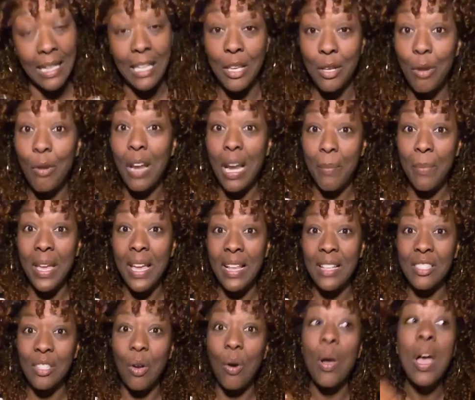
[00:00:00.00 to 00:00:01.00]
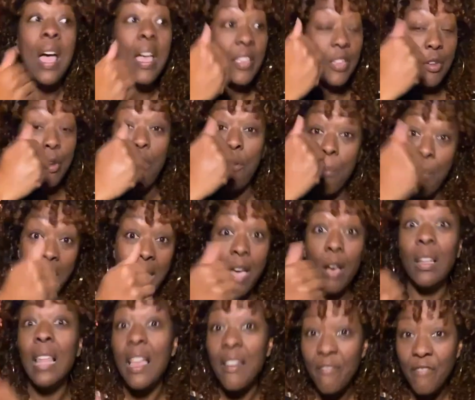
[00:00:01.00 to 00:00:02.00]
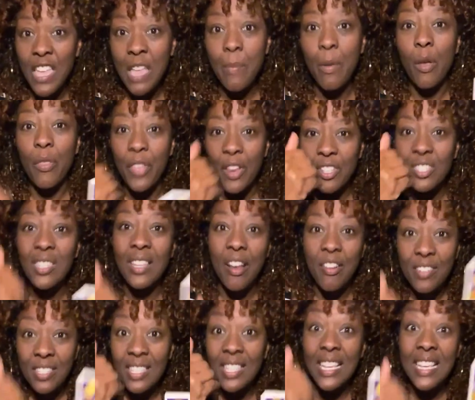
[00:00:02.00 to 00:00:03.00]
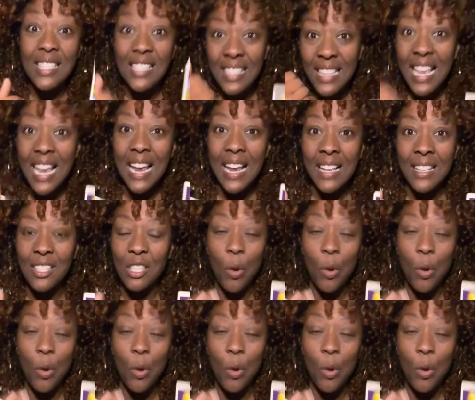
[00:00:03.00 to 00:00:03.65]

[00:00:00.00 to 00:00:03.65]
You know what I mean? So, male and female, there's these things.